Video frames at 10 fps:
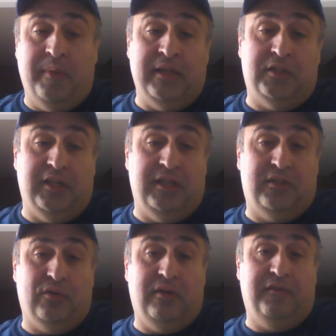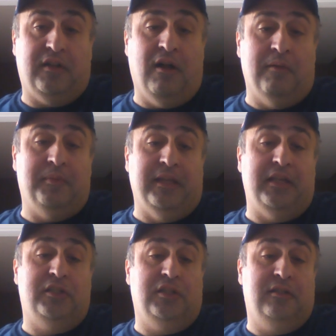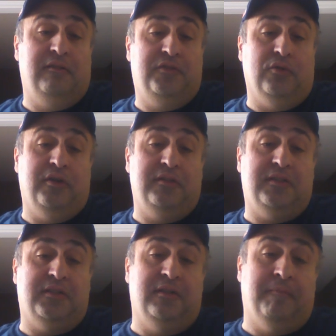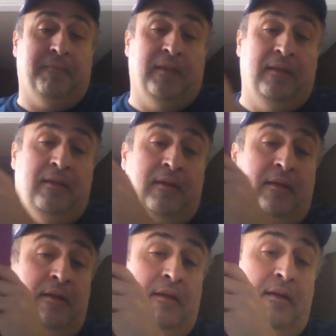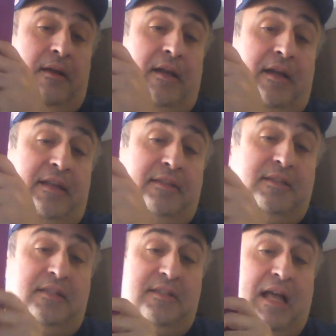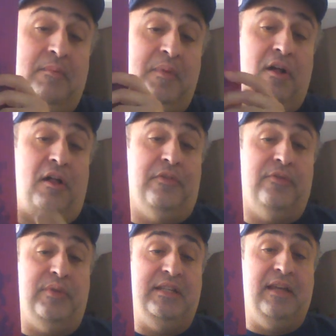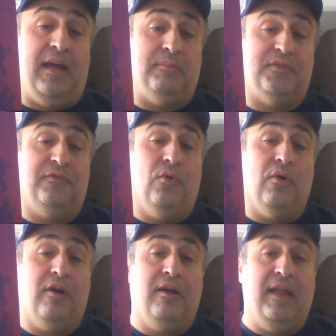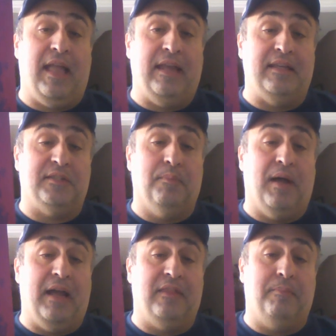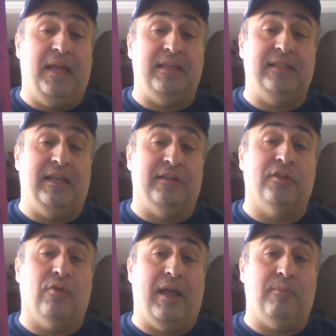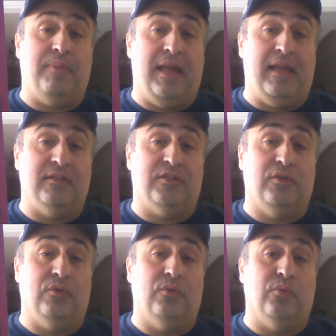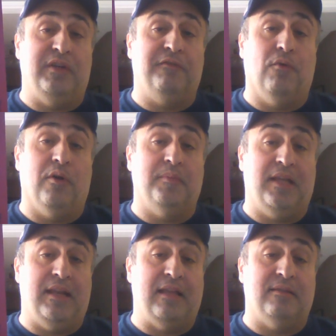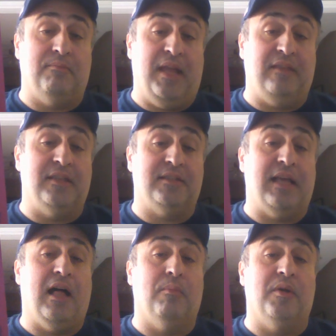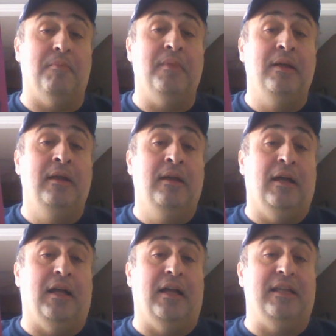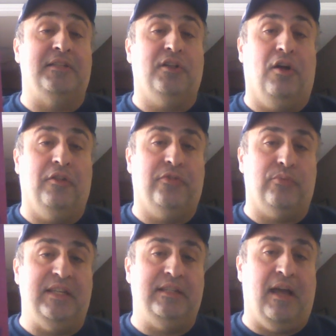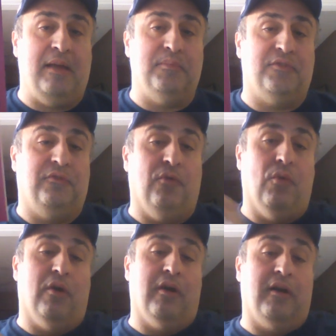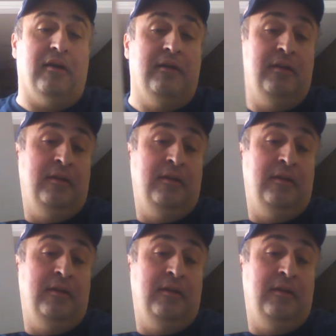mention is sort of a compilation of sorts. Uh, it's this album called Three Times Four, and it's by the Paisley Underground bands who reformed it and made this album. Uh, it's called Three Times Four